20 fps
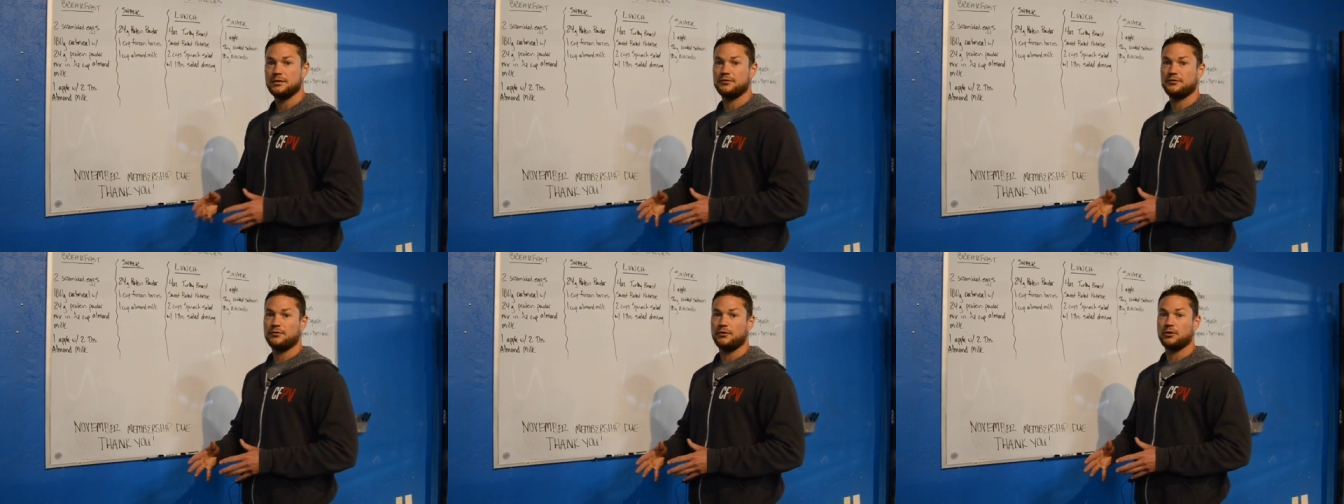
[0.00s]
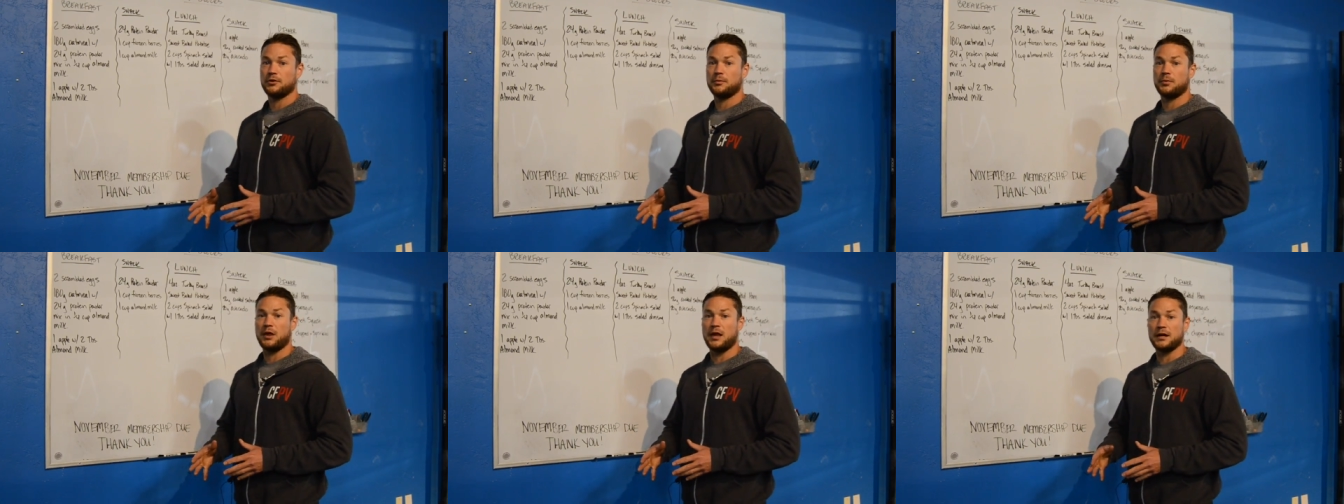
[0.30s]

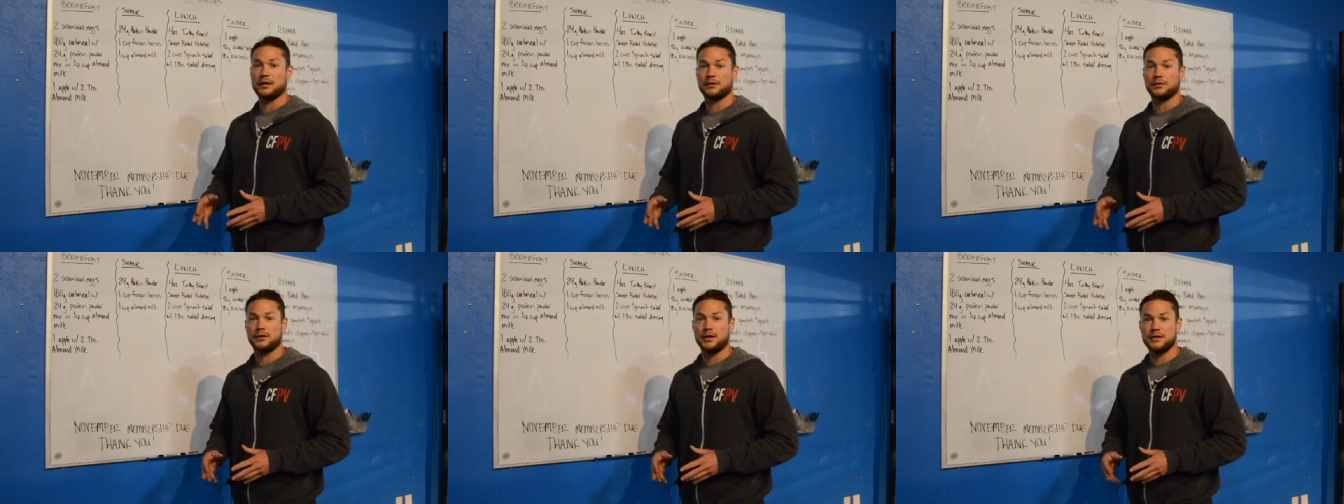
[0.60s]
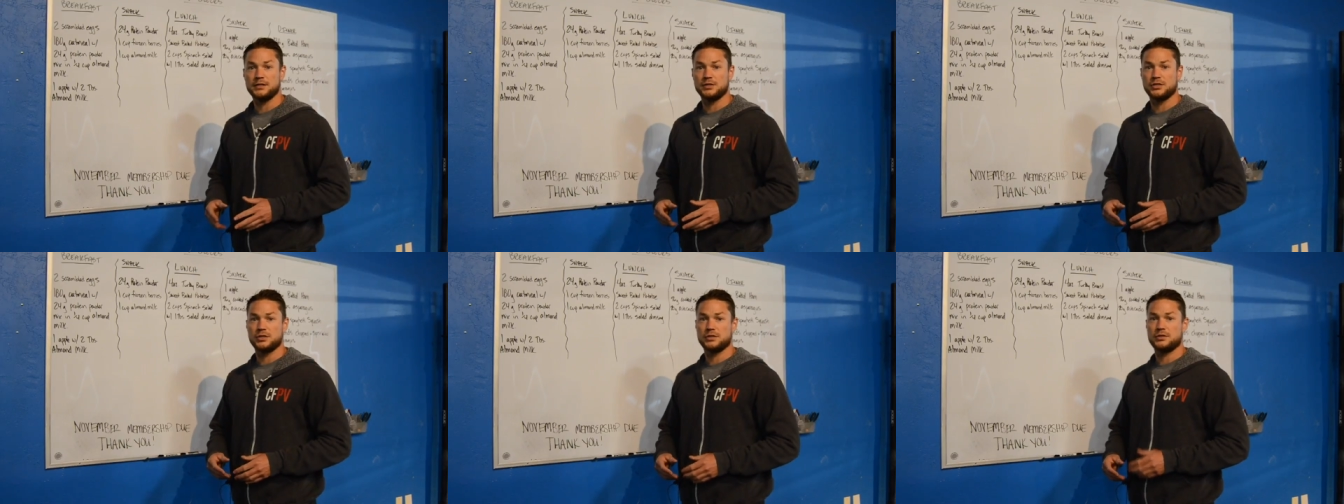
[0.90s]
four block
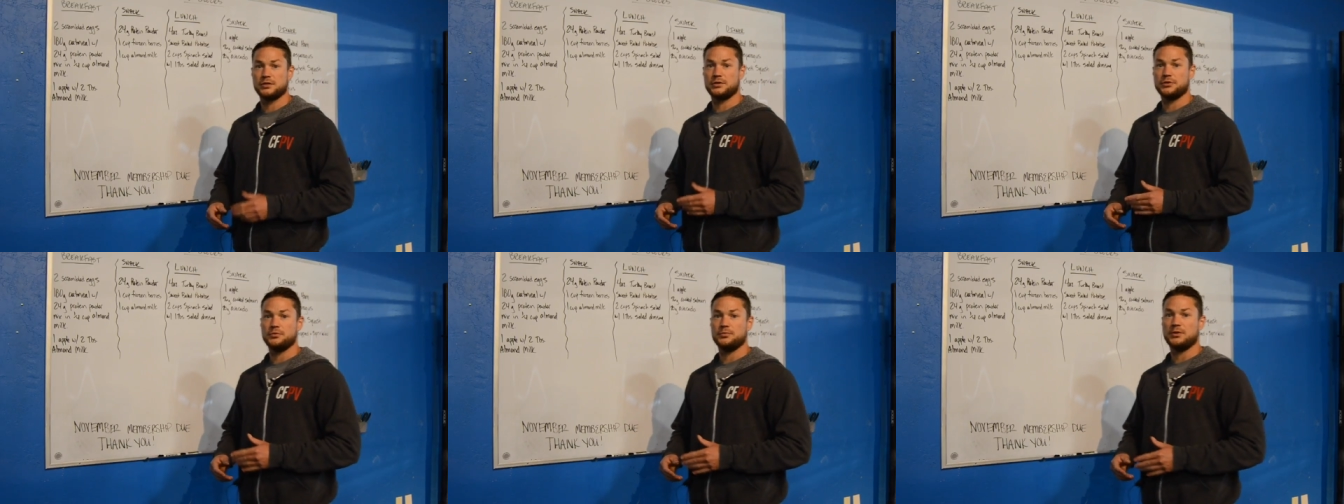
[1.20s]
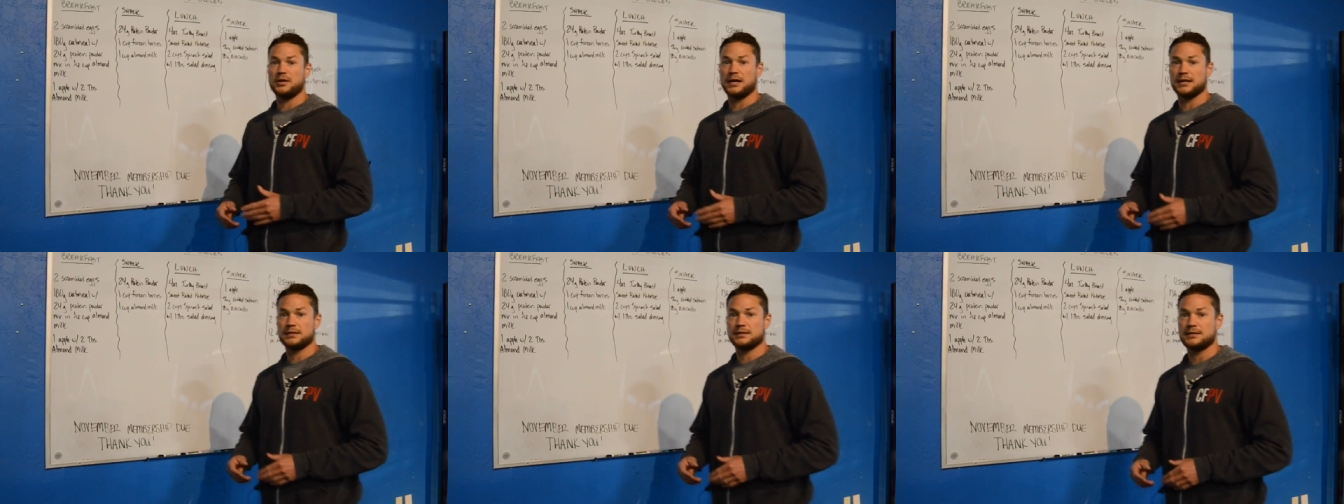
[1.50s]
lunch, two
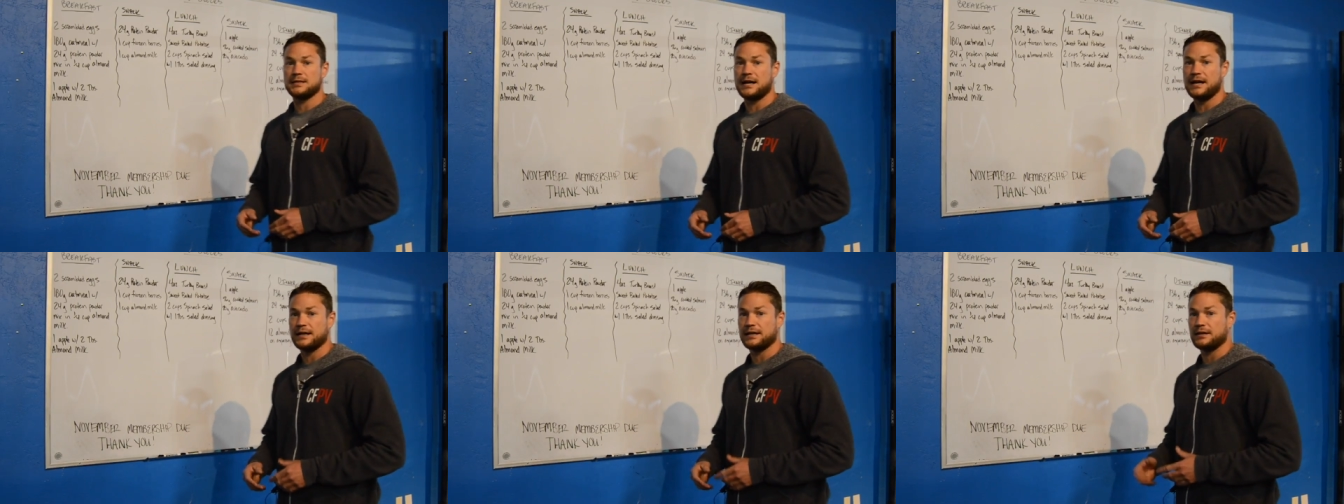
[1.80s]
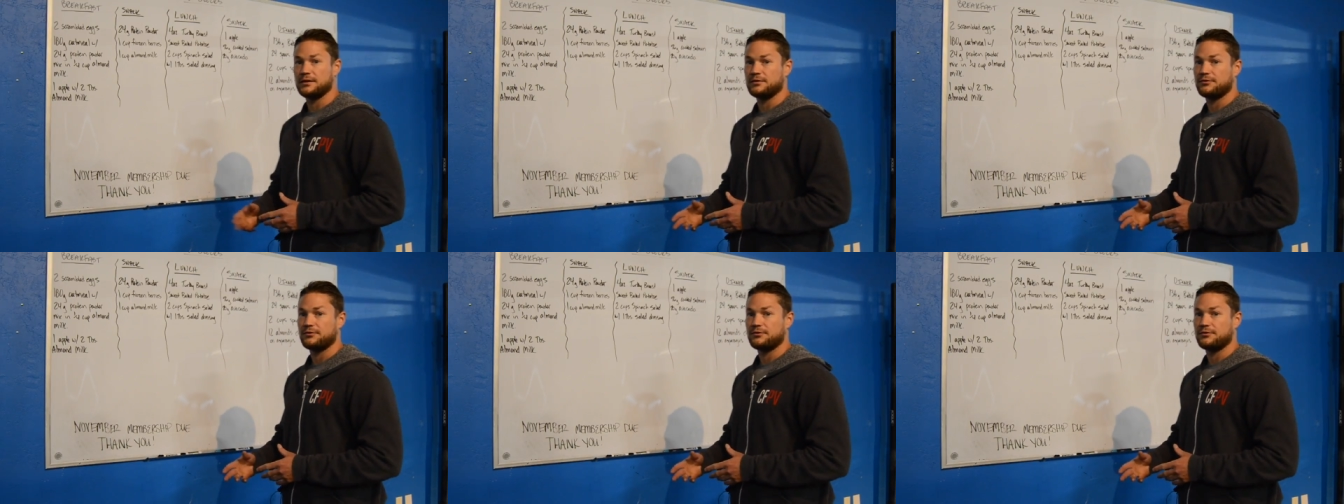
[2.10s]
block snack,